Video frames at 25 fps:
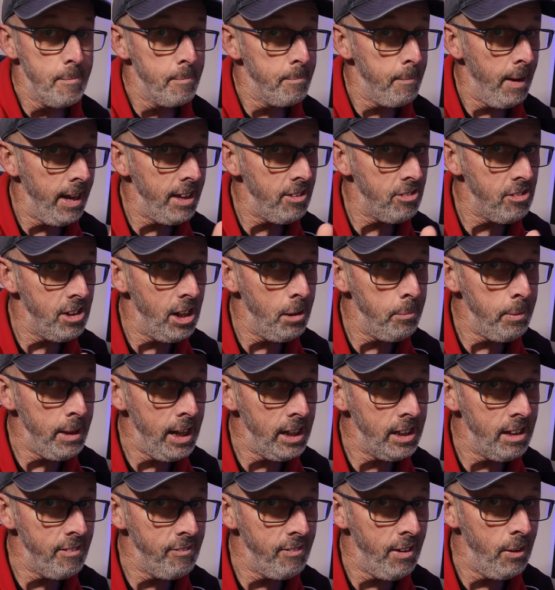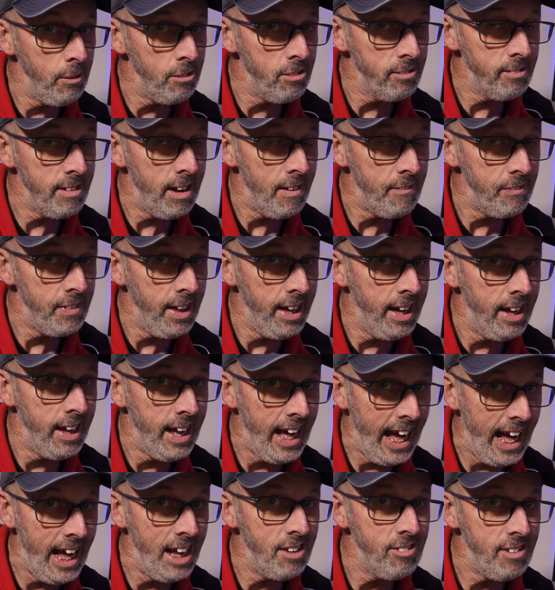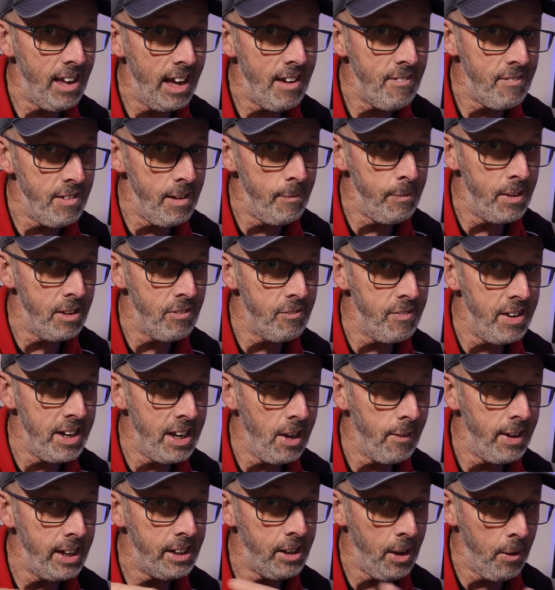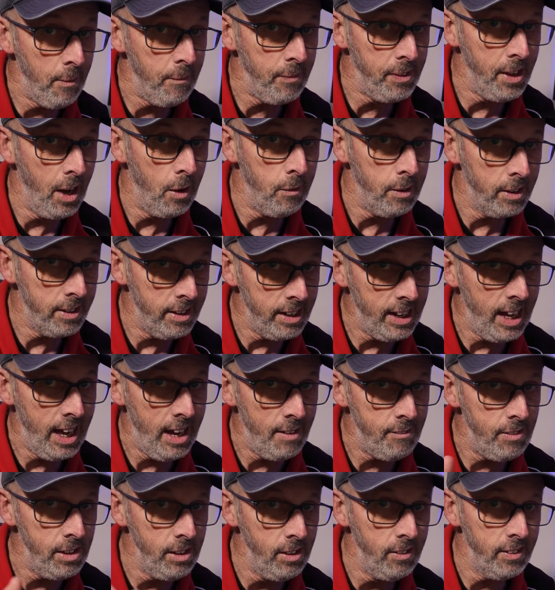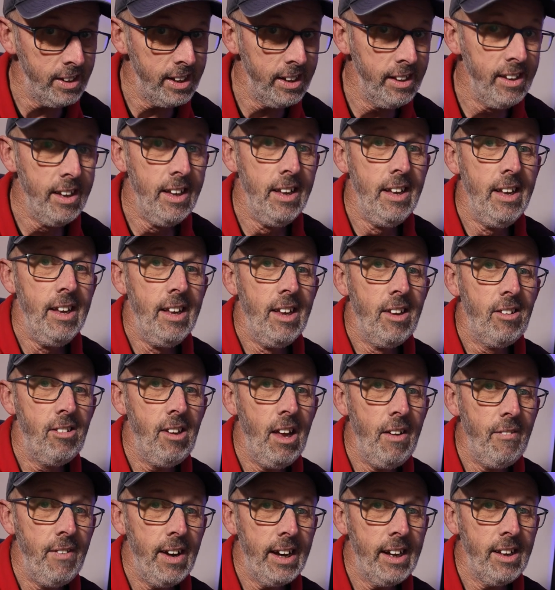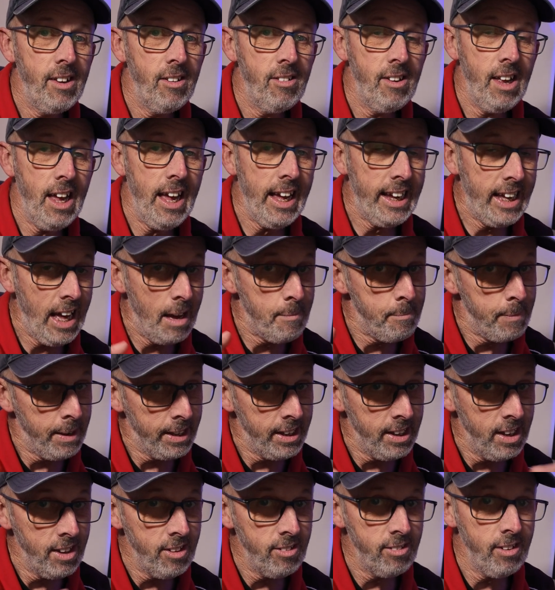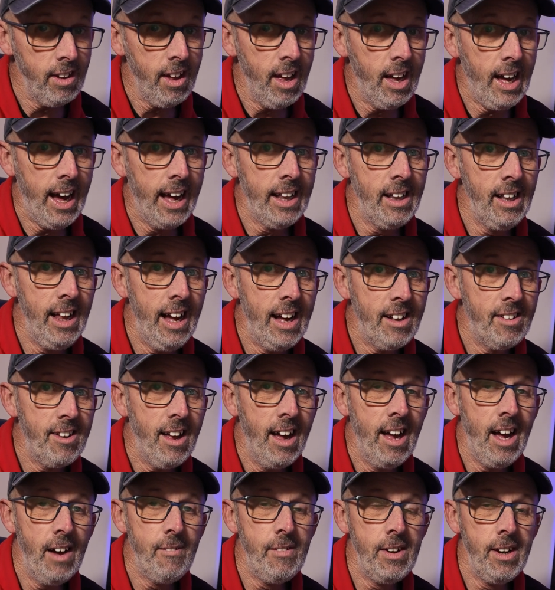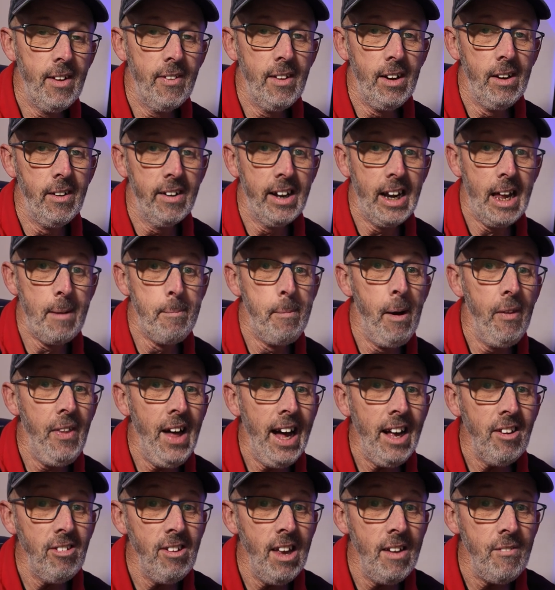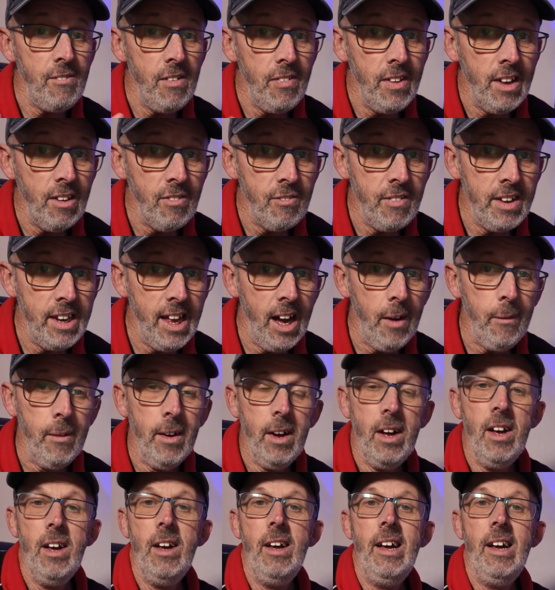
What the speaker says: Might still be able to photograph that as I film this video. I don't know. I'm going to have a look and see if I can see it again, because I'd like to have another look at it. But that's it for this video.